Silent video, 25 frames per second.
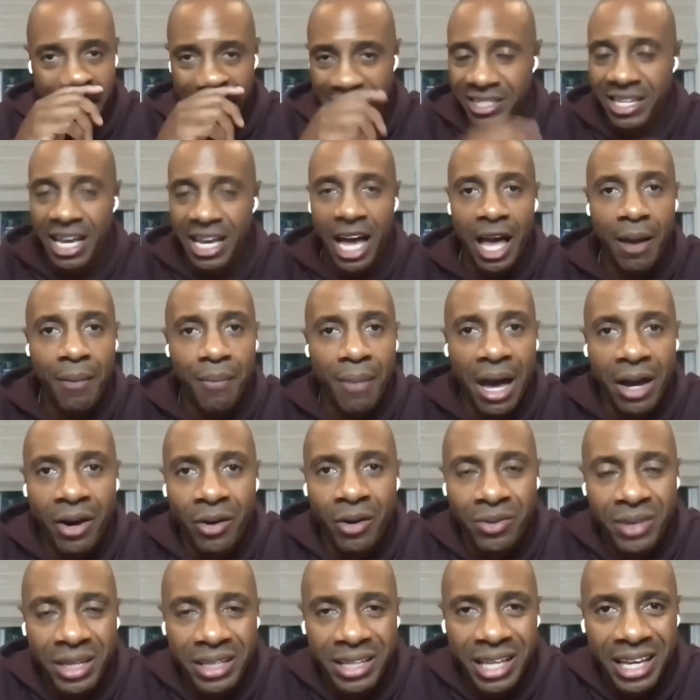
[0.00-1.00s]
At the time,
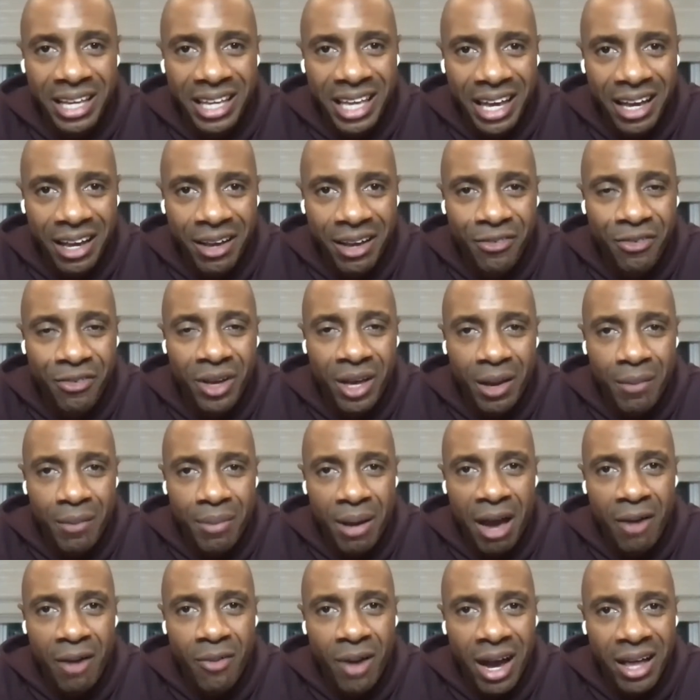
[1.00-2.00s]
I don't think they gave
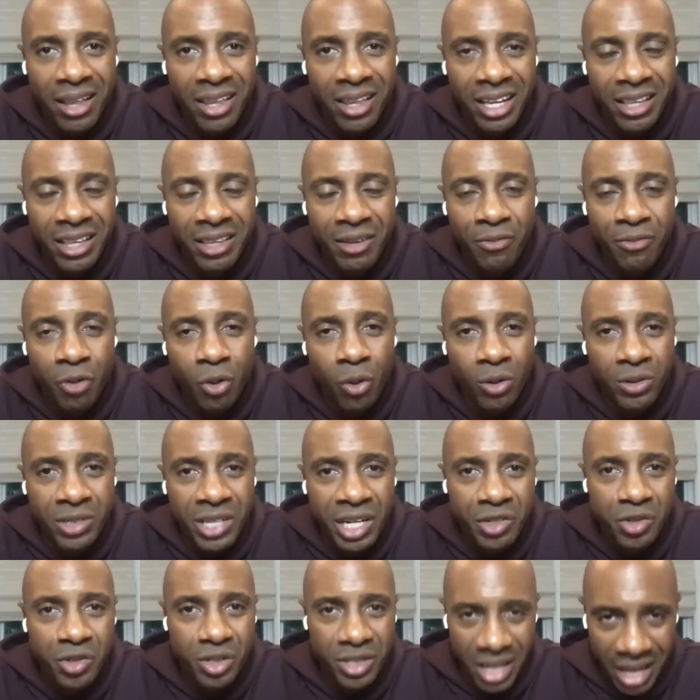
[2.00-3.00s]
Pat Riley the full
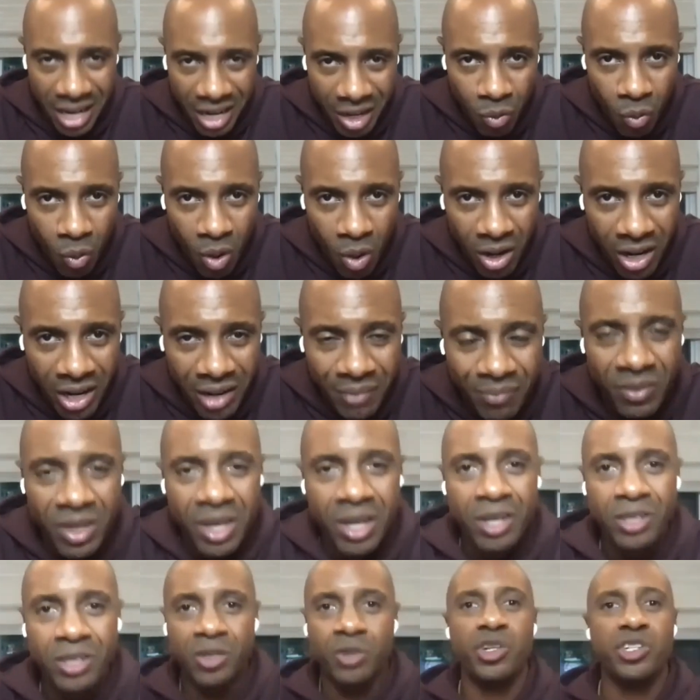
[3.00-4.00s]
attention that he wanted.
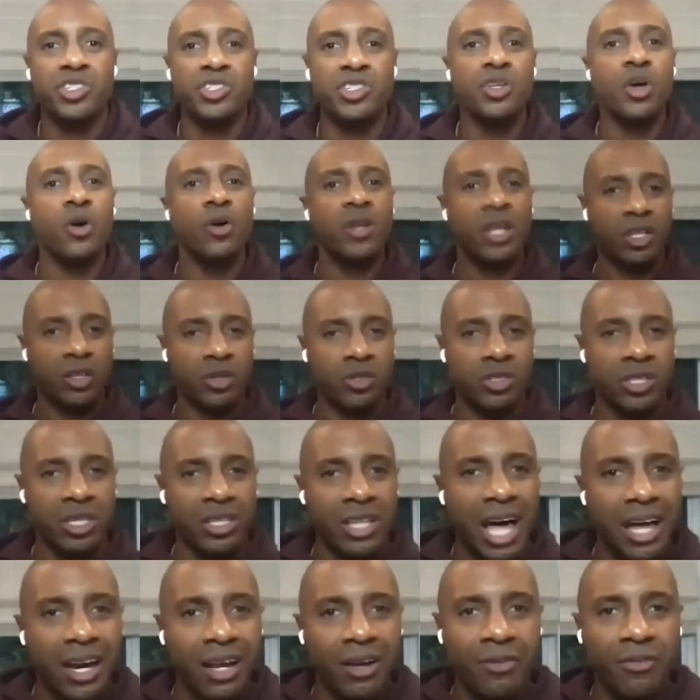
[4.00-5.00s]
So just know that there's
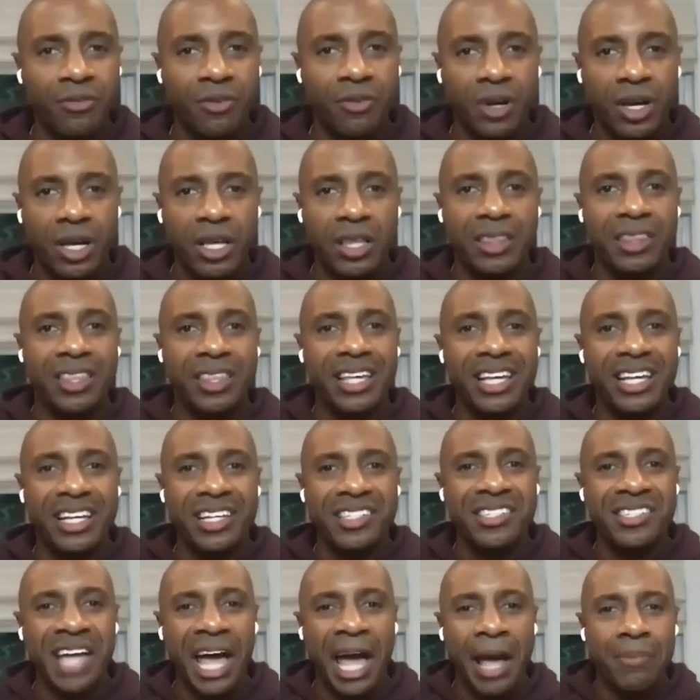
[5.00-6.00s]
a lot of
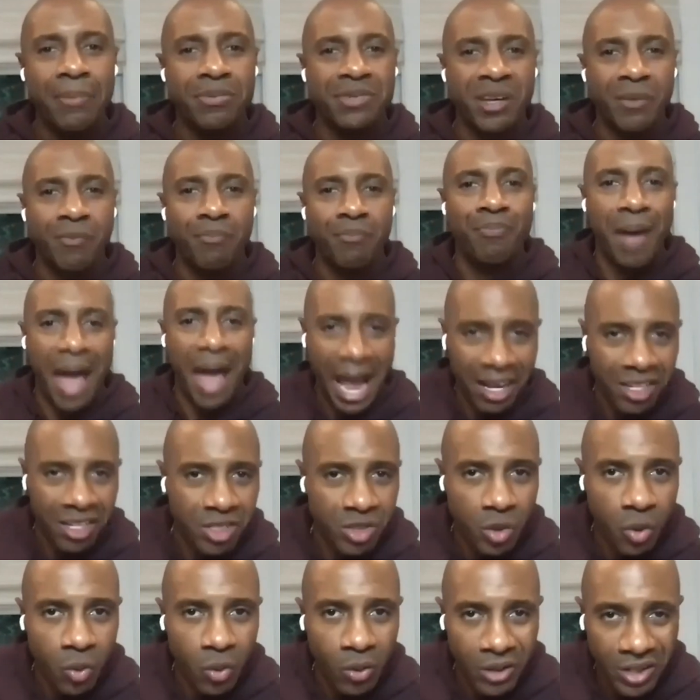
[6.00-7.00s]
these types of
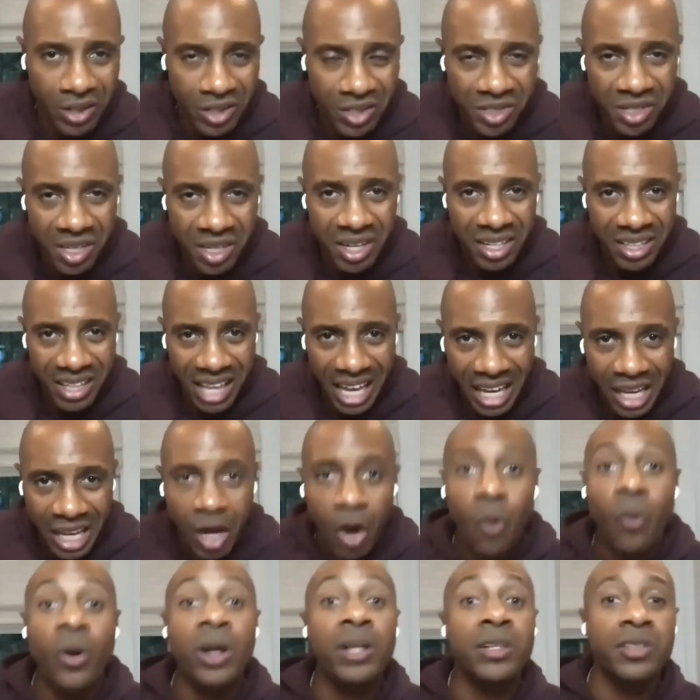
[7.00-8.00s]
backstories that
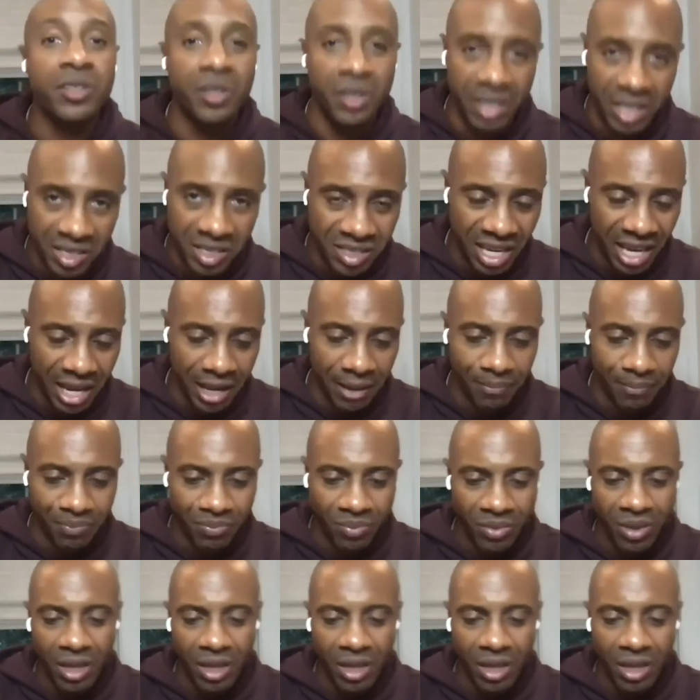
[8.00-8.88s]
go into this game.